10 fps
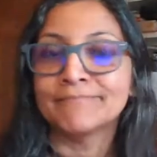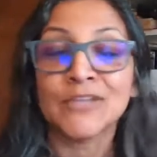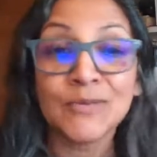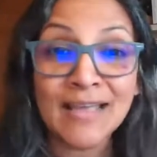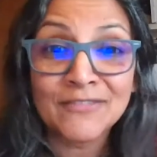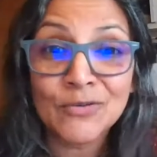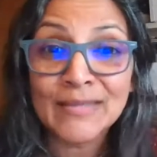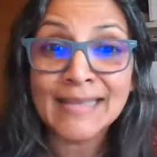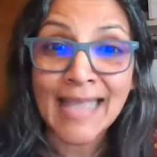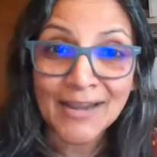don't have to
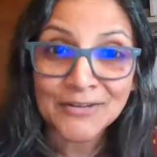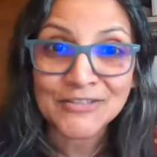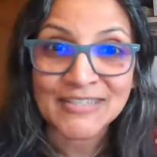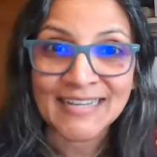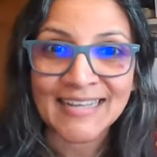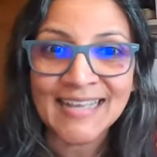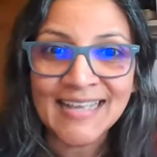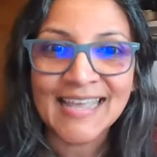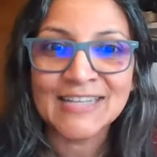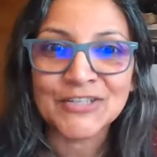leak energy
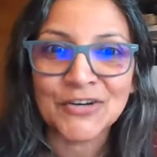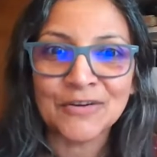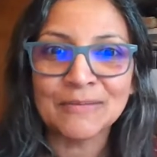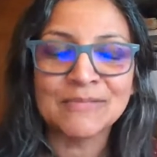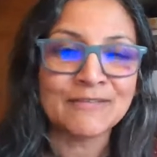in terms